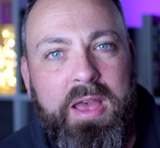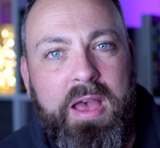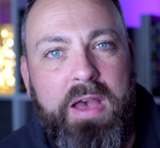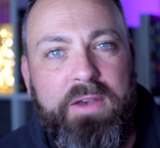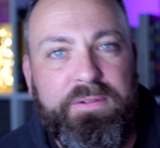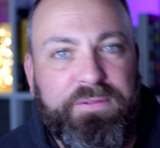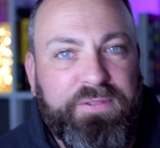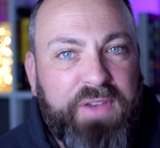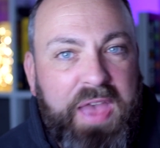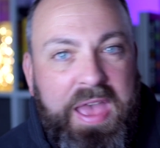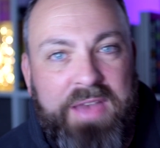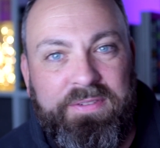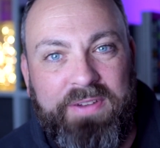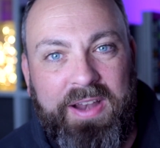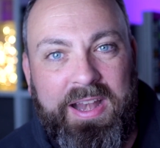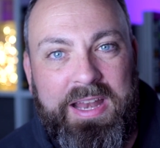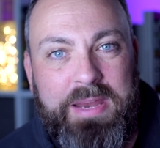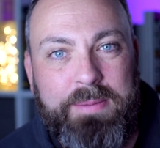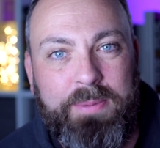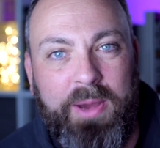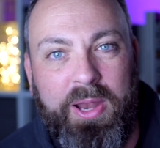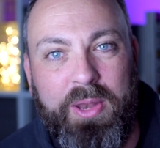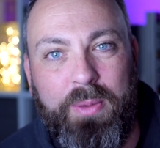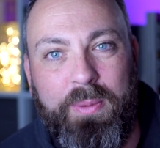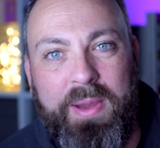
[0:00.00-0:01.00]
A fair
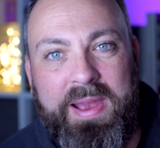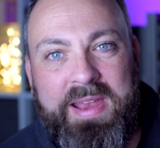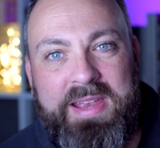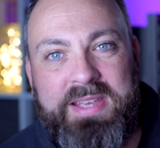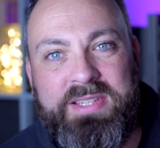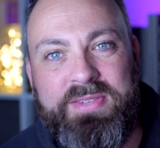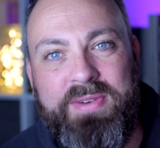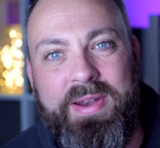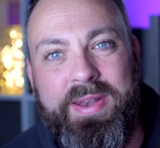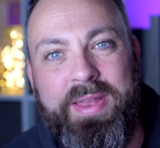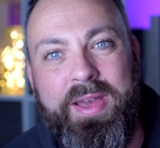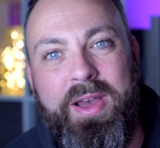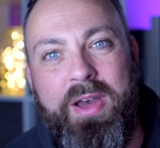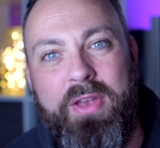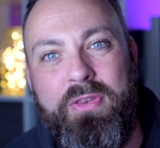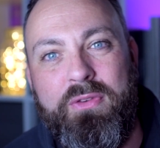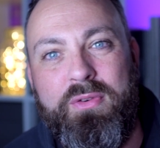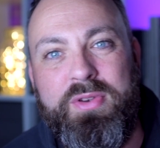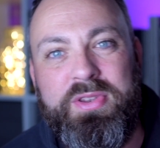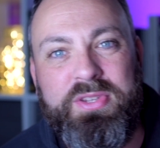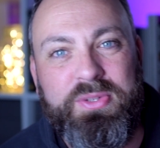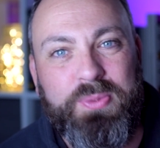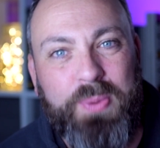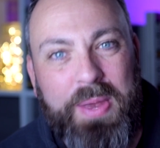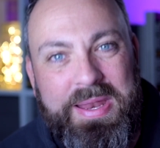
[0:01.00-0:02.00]
value, by the way, is around
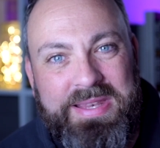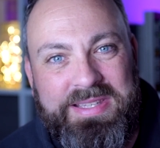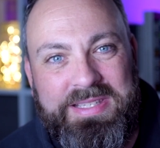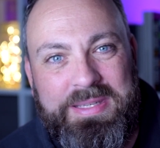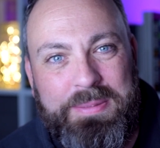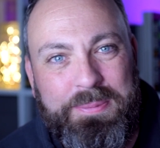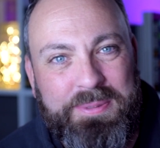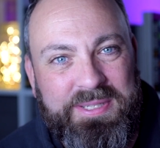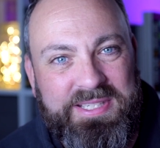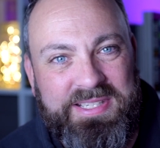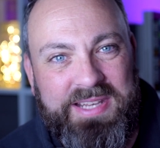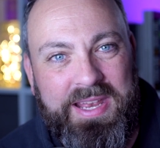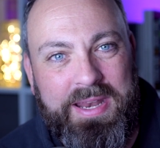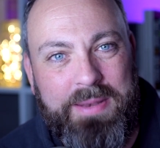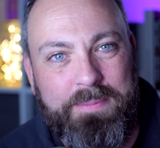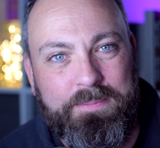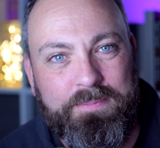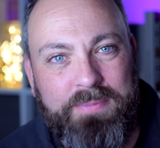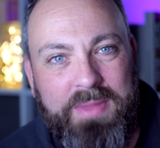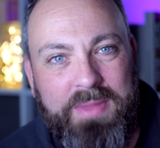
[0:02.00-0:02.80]
120%.